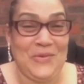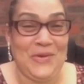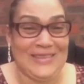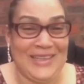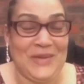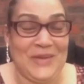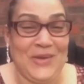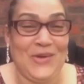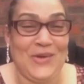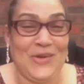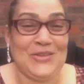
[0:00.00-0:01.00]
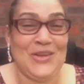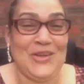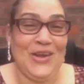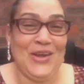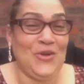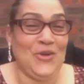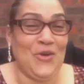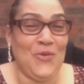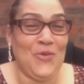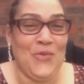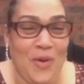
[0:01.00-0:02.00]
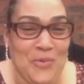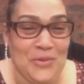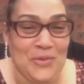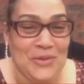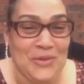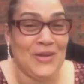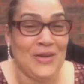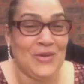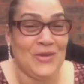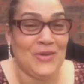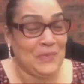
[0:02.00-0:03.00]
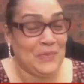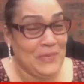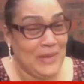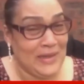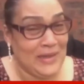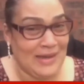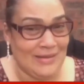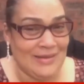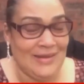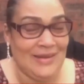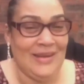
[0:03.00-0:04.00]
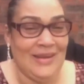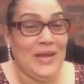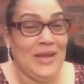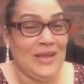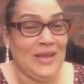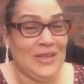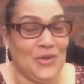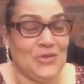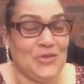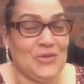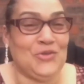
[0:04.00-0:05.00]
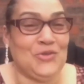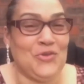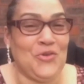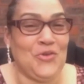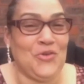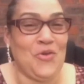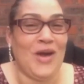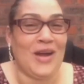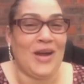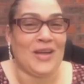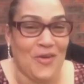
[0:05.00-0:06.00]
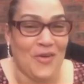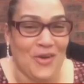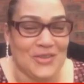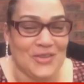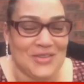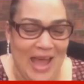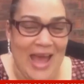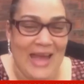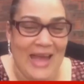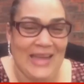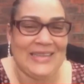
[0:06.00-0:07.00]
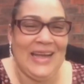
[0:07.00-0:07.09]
answers because, you know, we, the populace, we're not medical. We just know what works for us. and